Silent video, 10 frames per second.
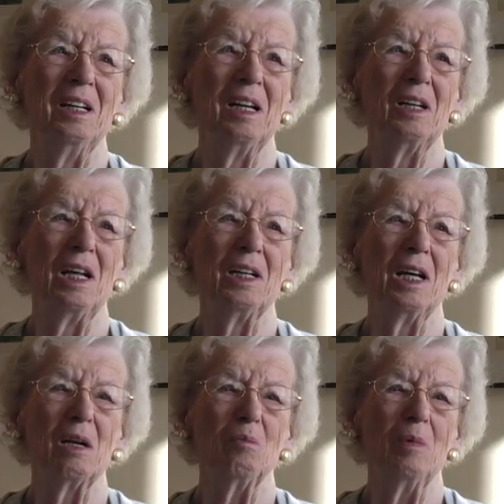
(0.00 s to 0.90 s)
then
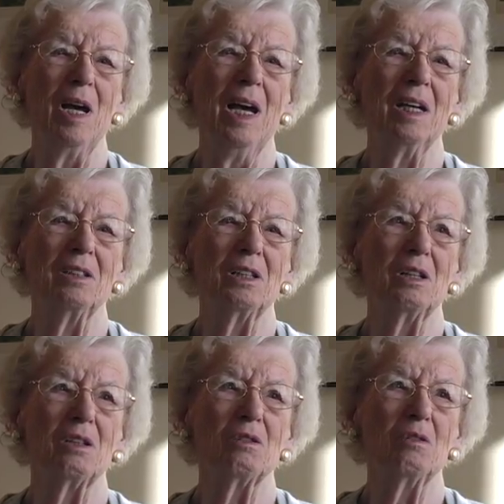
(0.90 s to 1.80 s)
get back to
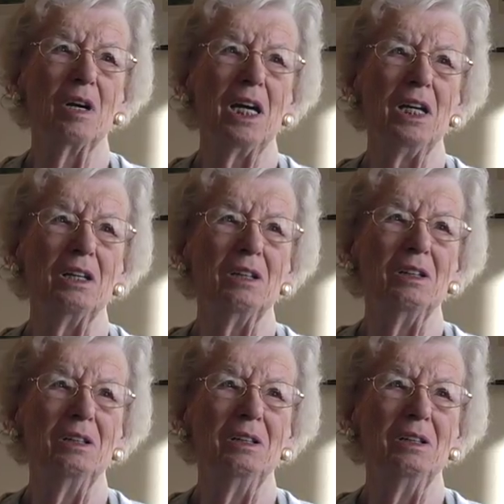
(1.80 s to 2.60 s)
the train,